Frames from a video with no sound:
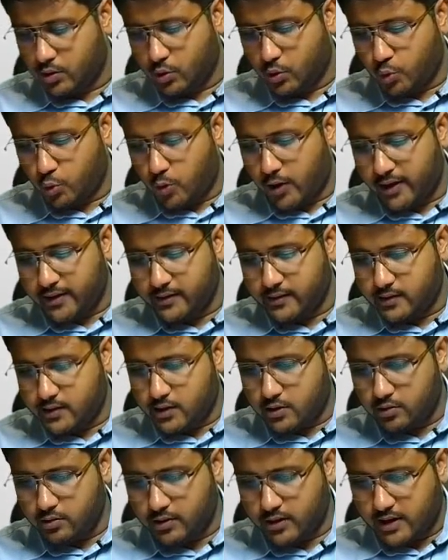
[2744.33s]

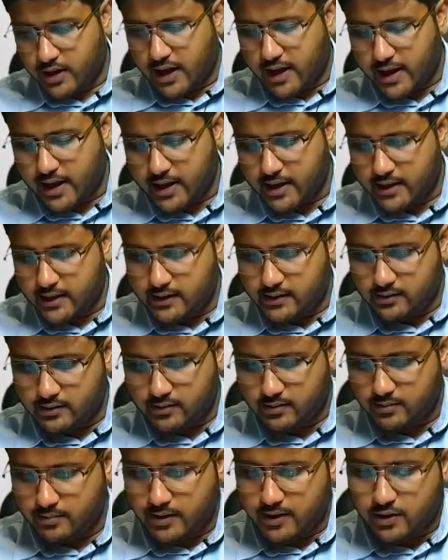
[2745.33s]
109,
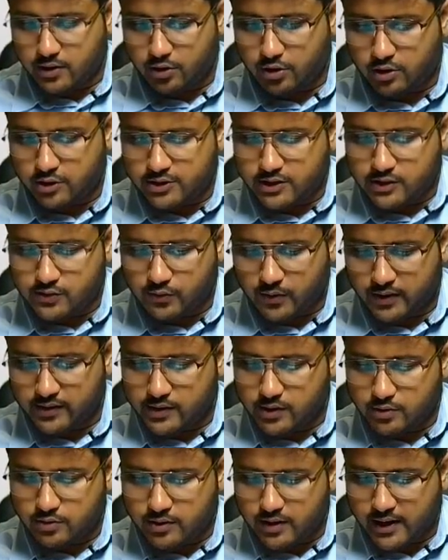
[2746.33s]
but not just
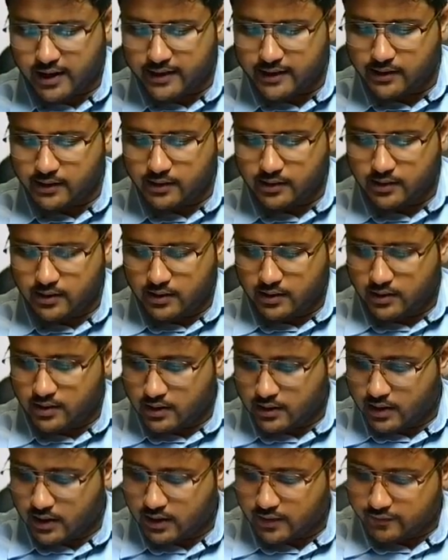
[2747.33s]
109.
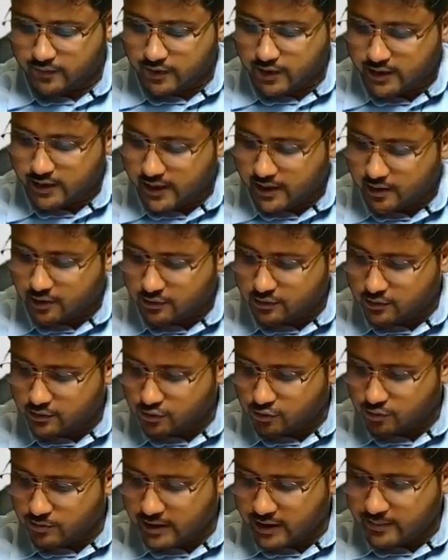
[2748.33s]
After that also
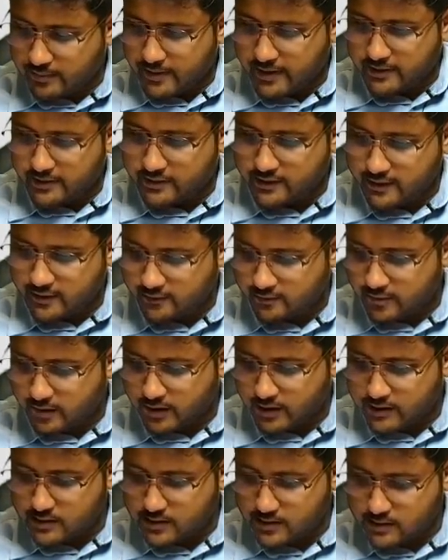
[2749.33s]
so many pages have
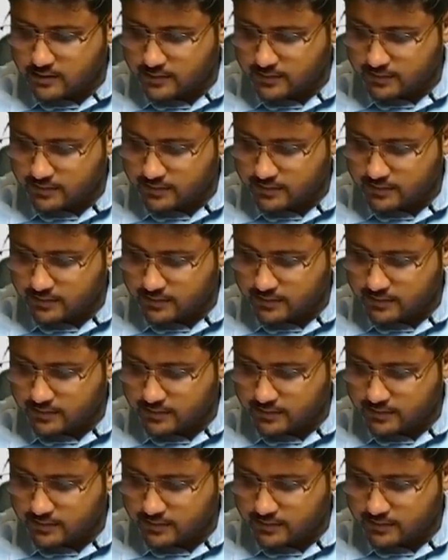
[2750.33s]
passed.